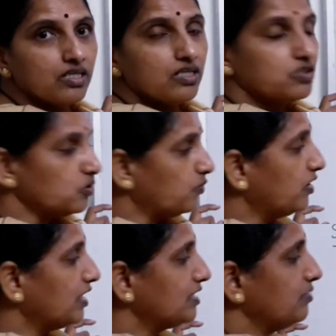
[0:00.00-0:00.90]
So what
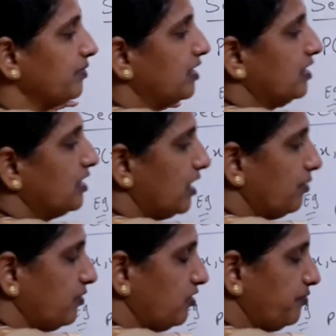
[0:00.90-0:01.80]
does it mean? The
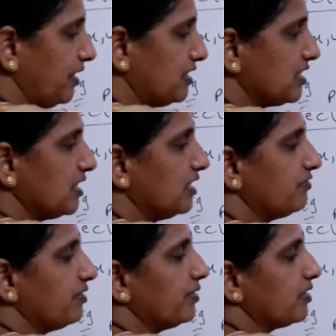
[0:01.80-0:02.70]
number of parts here
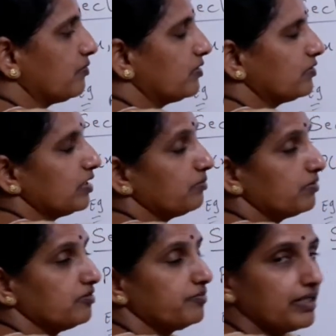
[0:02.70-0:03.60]
will be equal to the number
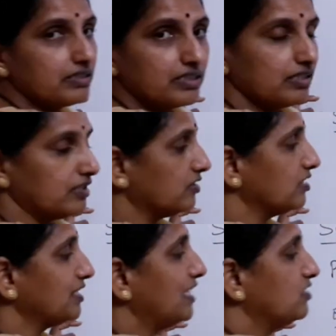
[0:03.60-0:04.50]
of parts here, or the
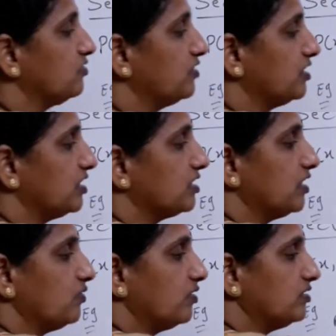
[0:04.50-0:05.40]
size of this is
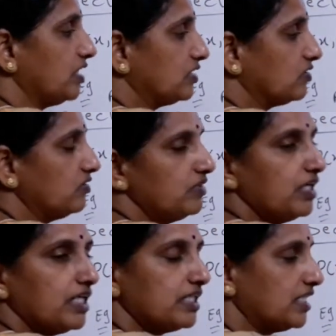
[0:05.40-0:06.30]
equal to size of
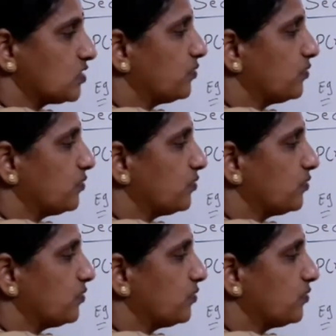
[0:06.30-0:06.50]
this